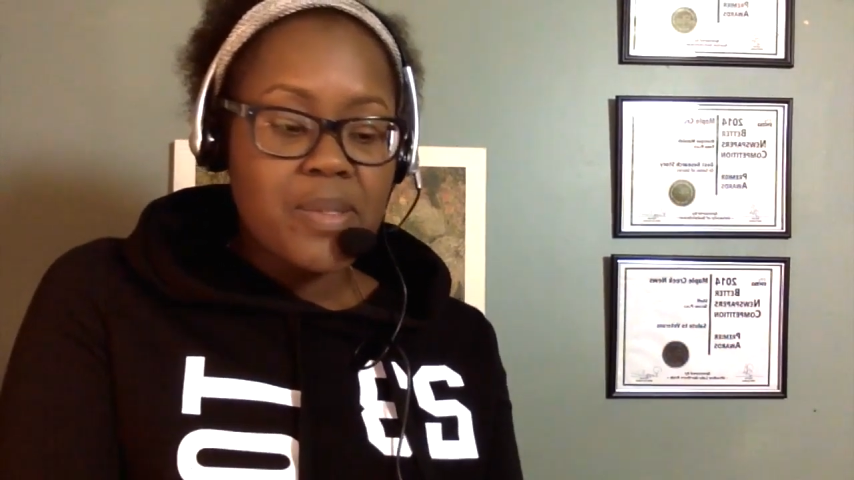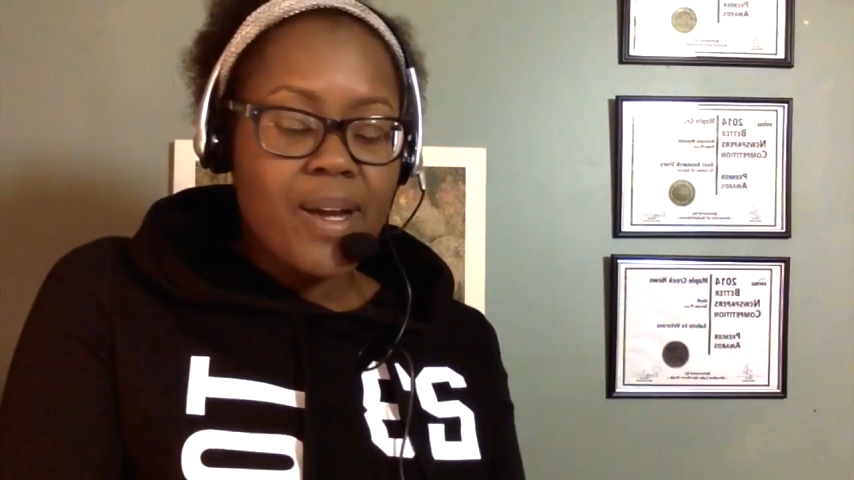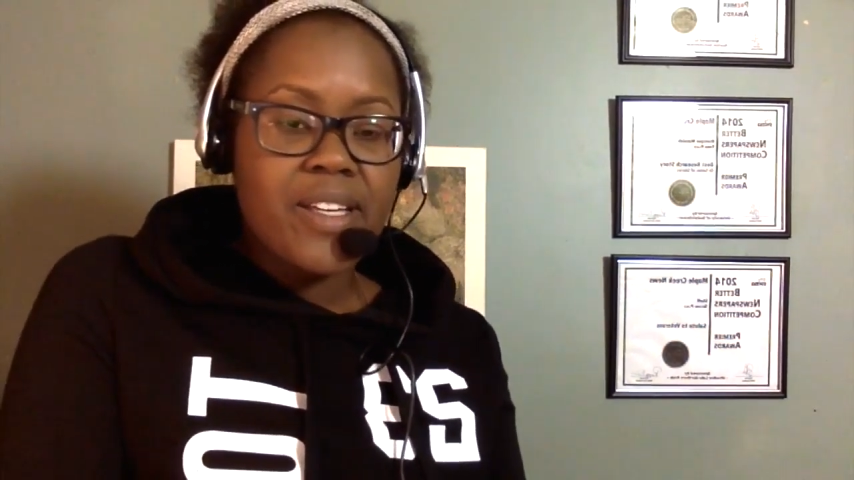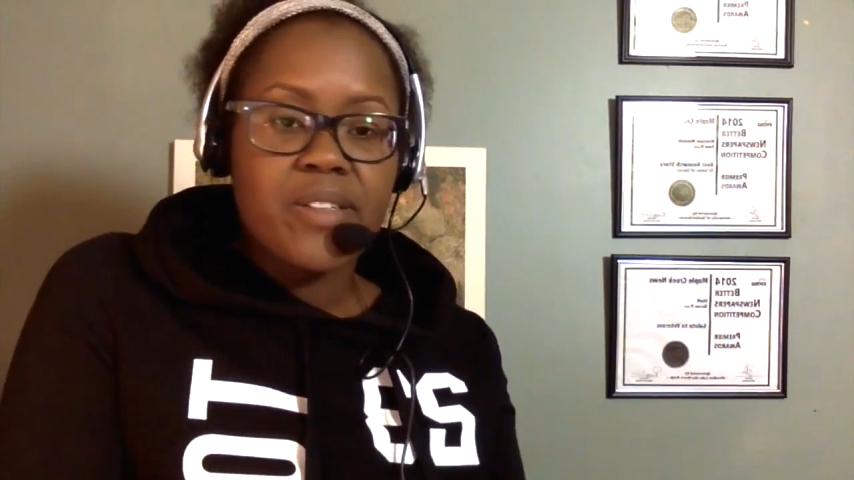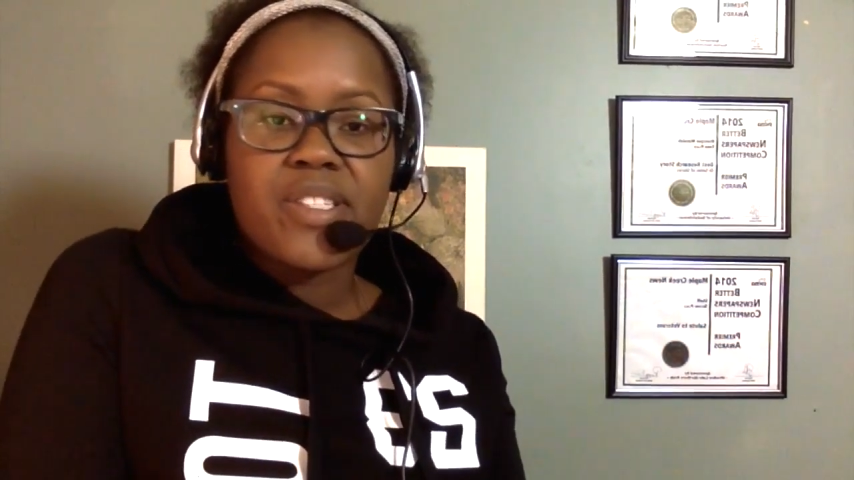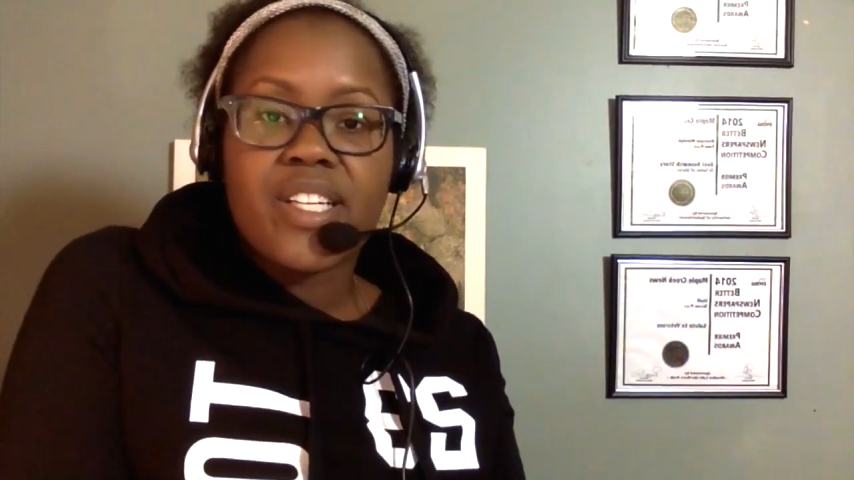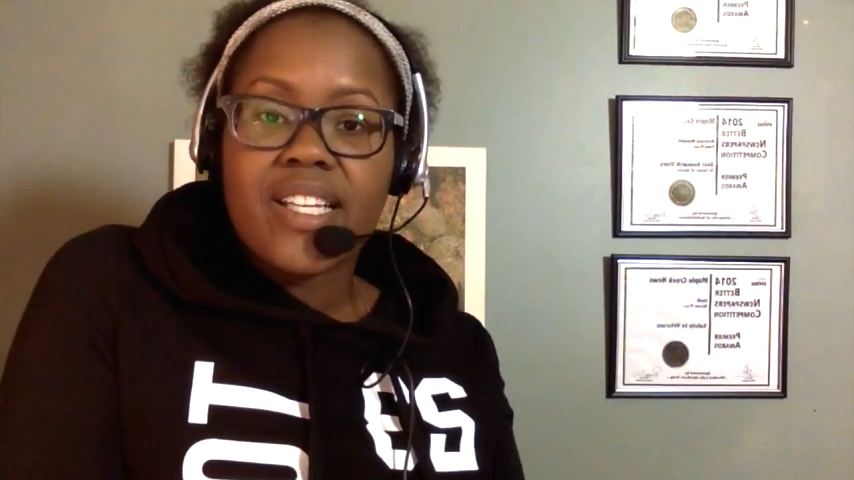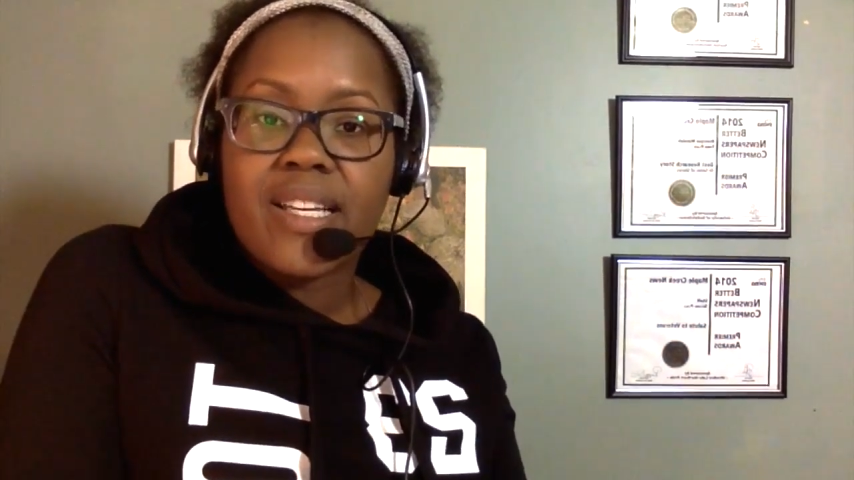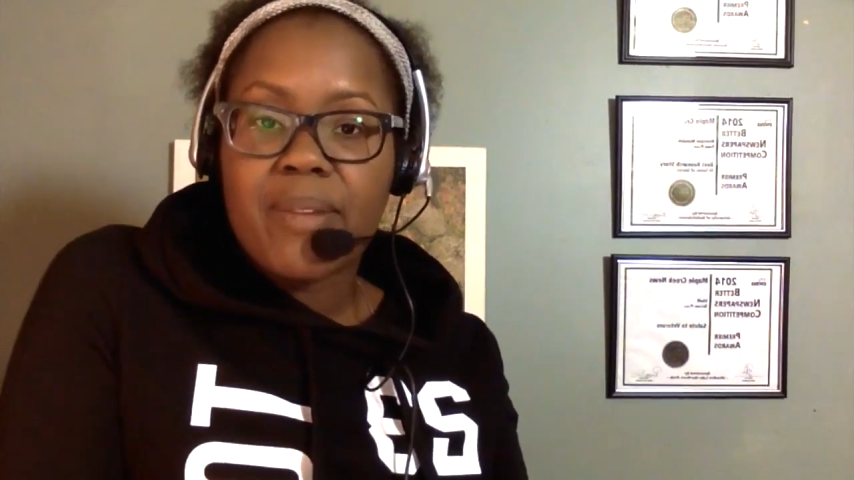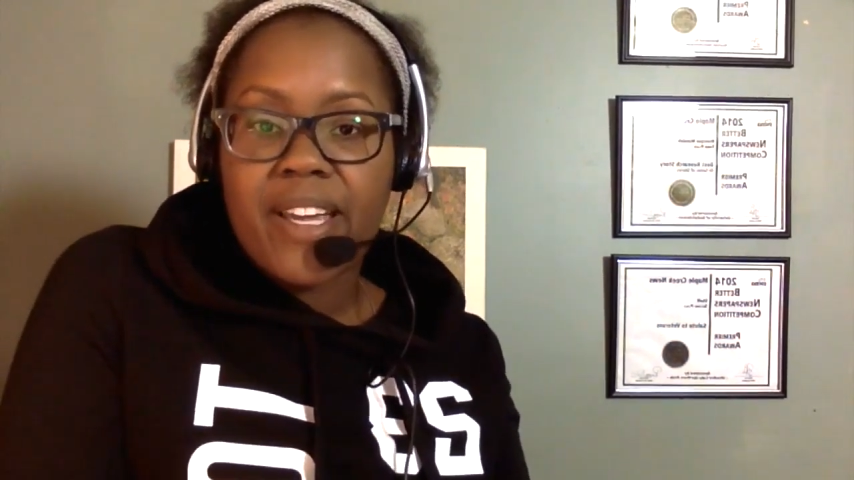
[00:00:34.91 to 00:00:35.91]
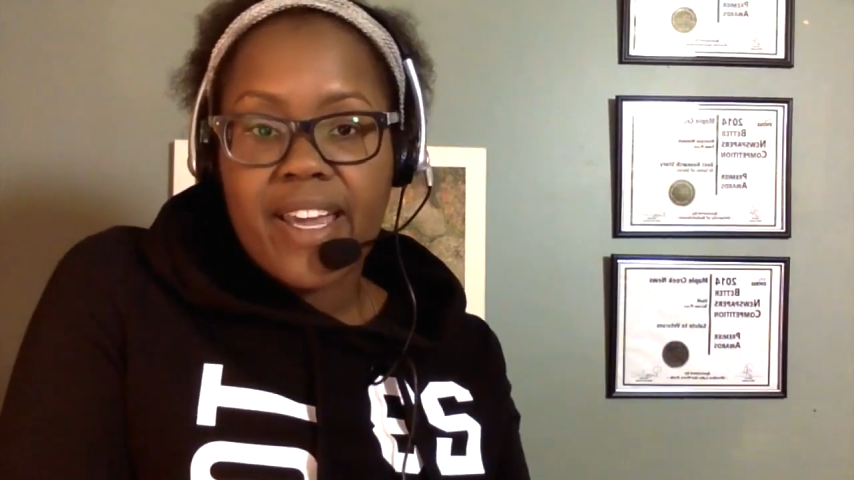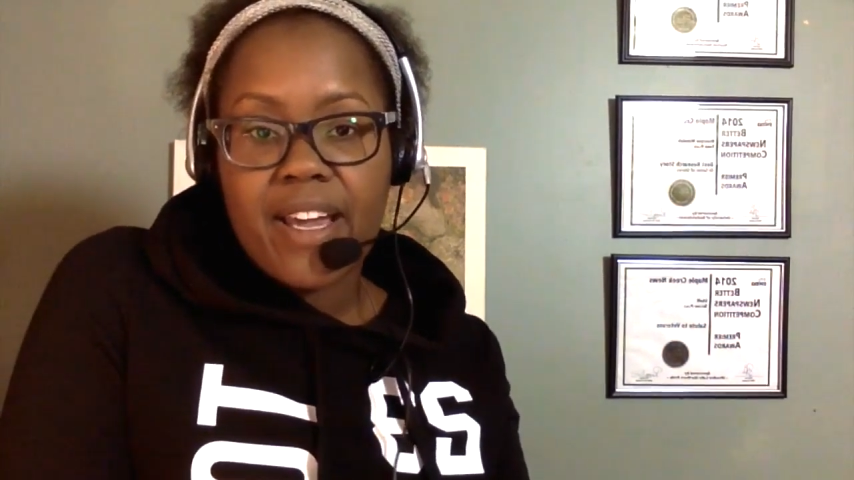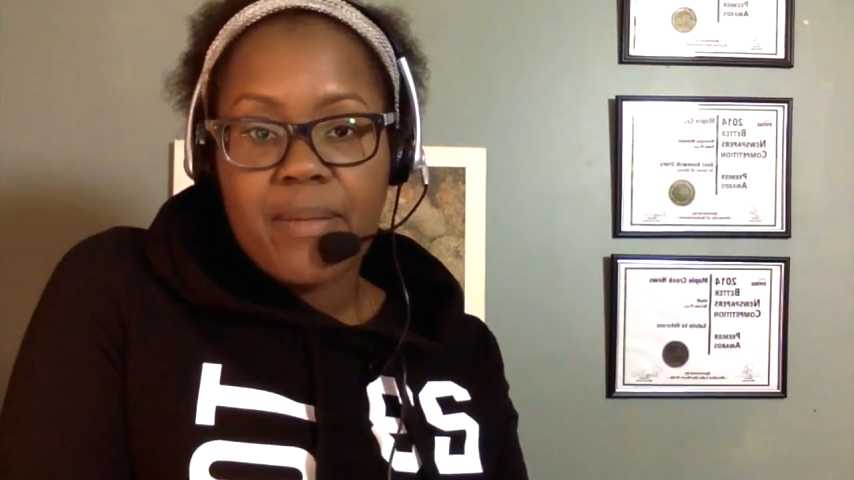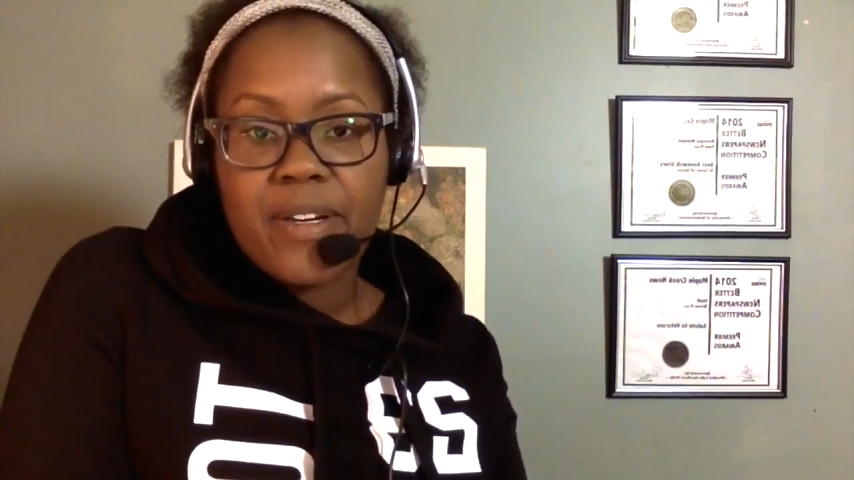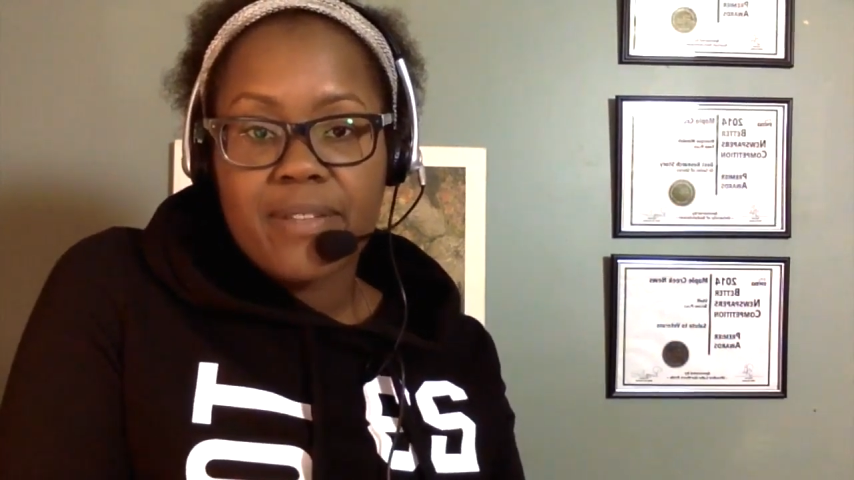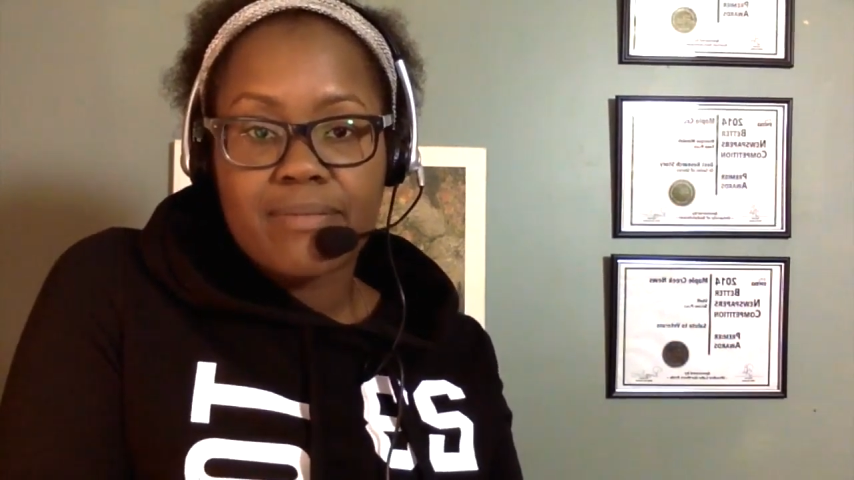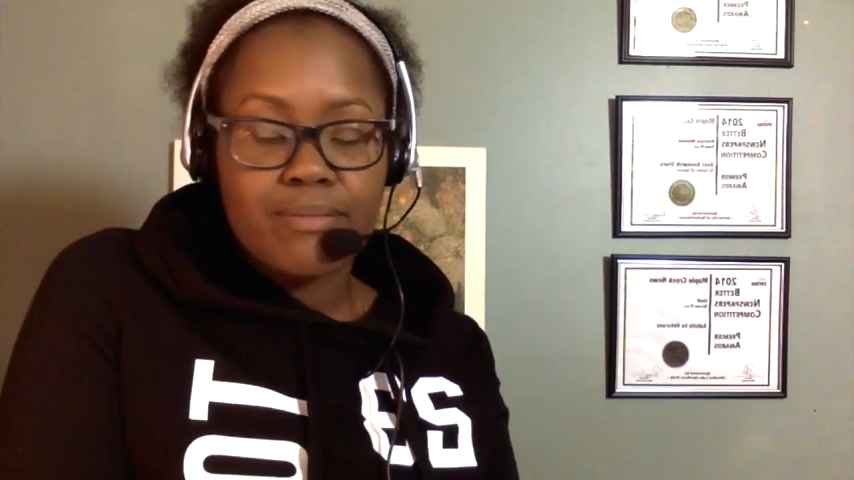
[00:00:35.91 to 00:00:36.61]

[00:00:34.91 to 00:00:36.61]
do I use to clean my camera?